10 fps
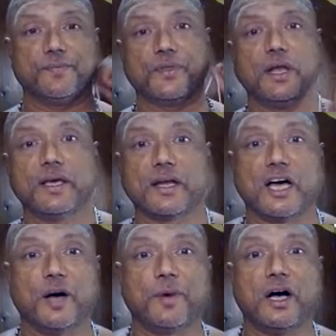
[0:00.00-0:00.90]
Like
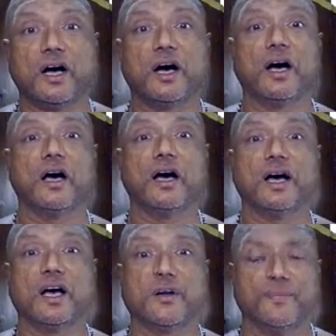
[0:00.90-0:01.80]

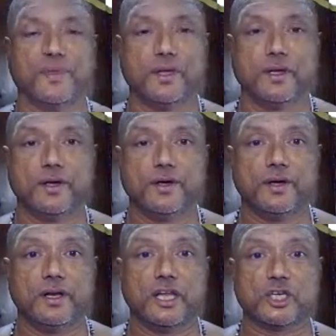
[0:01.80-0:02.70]
Rama,
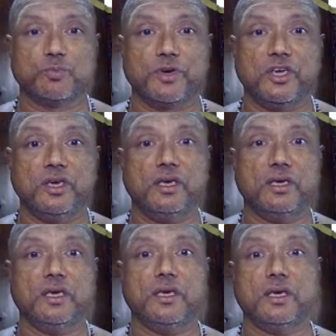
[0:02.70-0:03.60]

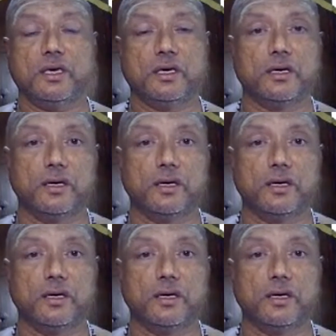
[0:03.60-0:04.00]
Lakshmi,